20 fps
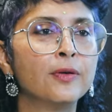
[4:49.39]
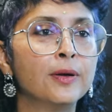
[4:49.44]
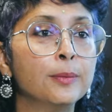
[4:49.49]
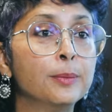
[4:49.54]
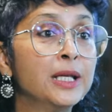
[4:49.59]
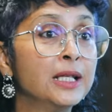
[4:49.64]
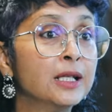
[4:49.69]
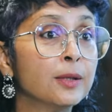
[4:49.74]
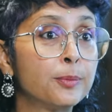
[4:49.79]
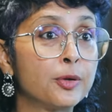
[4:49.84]

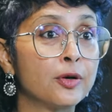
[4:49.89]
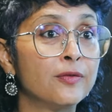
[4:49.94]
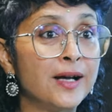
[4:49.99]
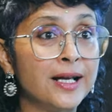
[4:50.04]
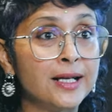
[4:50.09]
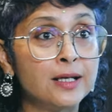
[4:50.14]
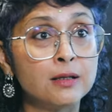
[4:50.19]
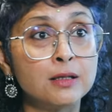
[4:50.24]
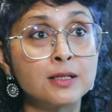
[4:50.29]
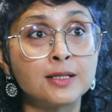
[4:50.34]
be the
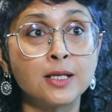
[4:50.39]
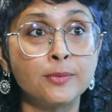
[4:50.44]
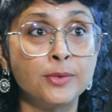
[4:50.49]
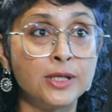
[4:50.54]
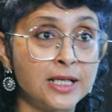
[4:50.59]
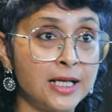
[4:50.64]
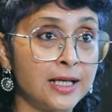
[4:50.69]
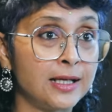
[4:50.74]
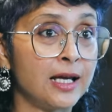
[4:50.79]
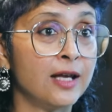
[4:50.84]
providers, they
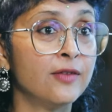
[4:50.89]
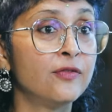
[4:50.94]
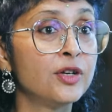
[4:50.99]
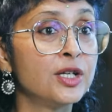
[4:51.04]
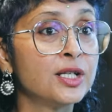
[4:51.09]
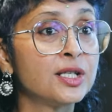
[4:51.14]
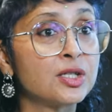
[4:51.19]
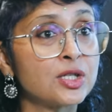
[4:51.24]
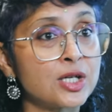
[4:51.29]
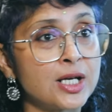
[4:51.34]
will take
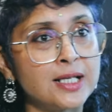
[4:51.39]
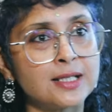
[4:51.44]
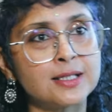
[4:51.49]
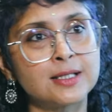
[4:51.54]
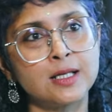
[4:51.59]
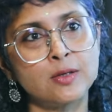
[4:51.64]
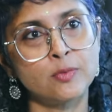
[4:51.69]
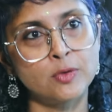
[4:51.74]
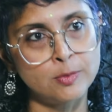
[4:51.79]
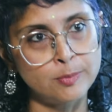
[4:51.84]
every stress,
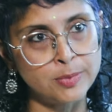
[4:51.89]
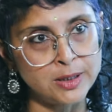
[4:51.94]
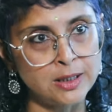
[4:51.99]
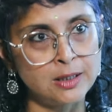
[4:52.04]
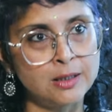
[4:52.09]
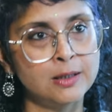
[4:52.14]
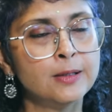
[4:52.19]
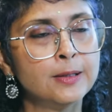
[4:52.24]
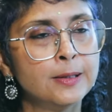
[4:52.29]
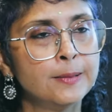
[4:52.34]
they will
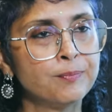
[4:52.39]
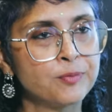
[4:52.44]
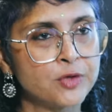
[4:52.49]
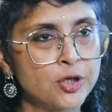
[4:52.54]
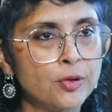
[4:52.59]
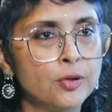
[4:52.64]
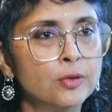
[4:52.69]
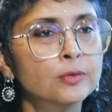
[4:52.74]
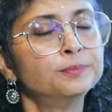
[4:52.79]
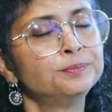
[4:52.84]
be,
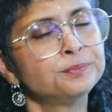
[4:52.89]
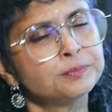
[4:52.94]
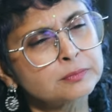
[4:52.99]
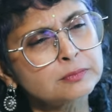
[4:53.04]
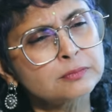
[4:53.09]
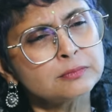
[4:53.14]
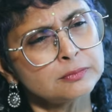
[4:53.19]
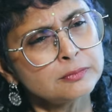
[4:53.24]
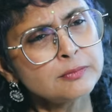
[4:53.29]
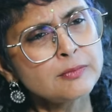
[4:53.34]
you know.
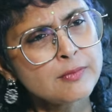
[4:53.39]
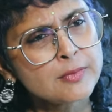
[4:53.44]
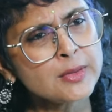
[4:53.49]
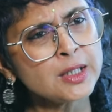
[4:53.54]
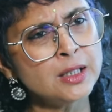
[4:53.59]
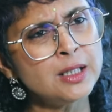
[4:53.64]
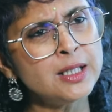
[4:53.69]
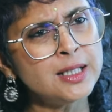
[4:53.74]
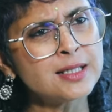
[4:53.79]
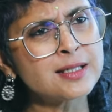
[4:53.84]

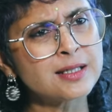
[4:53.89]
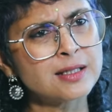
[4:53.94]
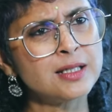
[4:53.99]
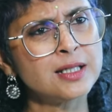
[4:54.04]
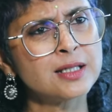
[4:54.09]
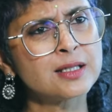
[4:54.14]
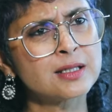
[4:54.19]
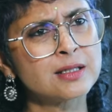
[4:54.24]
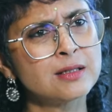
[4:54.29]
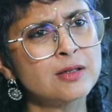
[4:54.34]

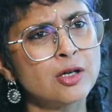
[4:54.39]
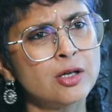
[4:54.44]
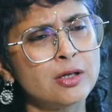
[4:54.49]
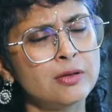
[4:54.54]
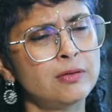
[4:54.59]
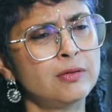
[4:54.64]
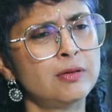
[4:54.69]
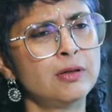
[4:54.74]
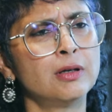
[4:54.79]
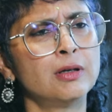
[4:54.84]
It's
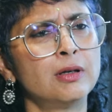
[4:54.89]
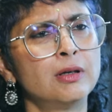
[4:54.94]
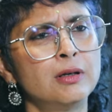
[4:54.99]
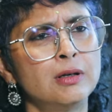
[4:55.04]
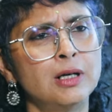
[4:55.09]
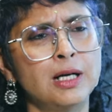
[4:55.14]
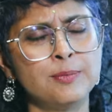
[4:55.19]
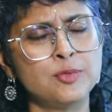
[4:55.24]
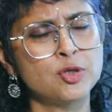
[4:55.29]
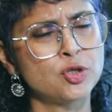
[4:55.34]
not,
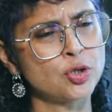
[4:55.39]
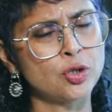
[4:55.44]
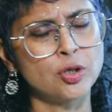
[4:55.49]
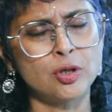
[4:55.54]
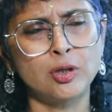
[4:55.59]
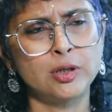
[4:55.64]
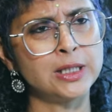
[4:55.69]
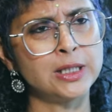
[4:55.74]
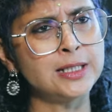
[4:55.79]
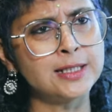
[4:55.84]
I'm
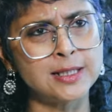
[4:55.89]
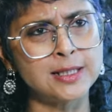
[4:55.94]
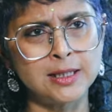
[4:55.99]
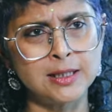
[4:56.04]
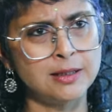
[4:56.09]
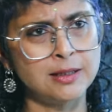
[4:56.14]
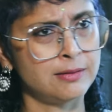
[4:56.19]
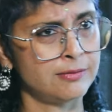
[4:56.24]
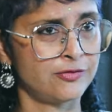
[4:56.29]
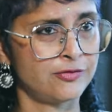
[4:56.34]
sure,
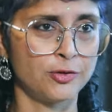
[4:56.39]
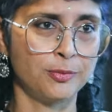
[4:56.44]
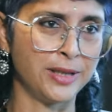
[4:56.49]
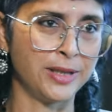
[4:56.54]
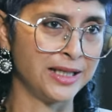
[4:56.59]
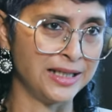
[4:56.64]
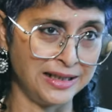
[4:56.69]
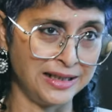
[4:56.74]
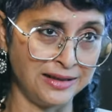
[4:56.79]
easy for men